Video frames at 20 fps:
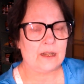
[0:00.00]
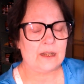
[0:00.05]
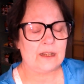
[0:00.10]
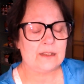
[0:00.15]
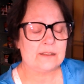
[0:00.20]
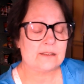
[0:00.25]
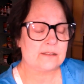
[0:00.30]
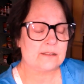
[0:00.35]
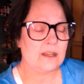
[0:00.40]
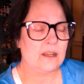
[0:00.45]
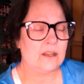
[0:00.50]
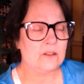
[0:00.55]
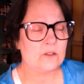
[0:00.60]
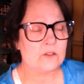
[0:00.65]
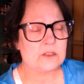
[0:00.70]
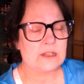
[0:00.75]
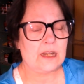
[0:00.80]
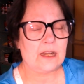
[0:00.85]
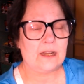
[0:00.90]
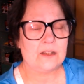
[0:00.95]
He says, I
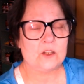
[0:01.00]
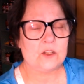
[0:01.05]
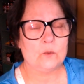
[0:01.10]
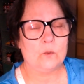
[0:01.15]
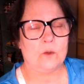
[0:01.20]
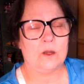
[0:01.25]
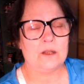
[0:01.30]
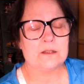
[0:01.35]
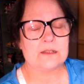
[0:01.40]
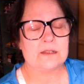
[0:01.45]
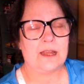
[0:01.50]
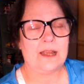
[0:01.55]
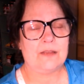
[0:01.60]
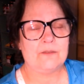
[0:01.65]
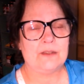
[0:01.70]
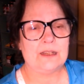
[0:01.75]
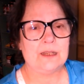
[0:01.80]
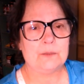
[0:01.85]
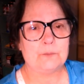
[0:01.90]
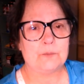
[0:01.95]
understand you want to have
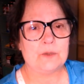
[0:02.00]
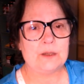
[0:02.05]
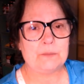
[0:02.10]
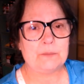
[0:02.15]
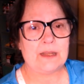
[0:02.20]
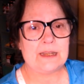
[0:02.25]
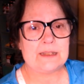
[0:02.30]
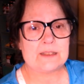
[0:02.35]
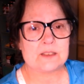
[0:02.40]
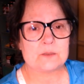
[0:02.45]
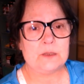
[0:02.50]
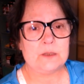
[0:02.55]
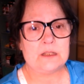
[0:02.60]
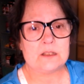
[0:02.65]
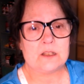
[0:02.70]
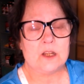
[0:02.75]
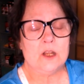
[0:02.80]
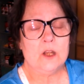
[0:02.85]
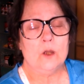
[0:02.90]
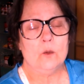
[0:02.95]
a hip replacement.
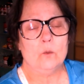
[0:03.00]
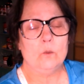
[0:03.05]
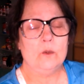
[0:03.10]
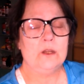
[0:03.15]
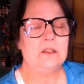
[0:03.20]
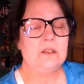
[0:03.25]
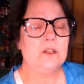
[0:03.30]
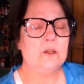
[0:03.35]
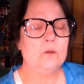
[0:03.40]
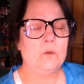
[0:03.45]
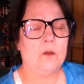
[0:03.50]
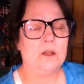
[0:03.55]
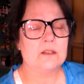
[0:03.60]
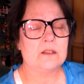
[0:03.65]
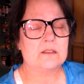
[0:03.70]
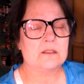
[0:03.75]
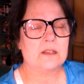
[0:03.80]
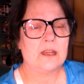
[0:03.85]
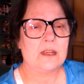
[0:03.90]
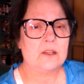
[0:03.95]
When do you want
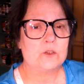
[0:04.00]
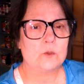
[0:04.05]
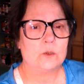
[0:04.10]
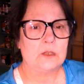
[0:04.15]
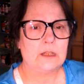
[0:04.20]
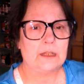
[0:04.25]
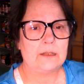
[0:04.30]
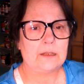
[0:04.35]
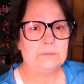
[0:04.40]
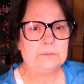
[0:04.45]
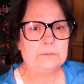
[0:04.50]
to schedule it?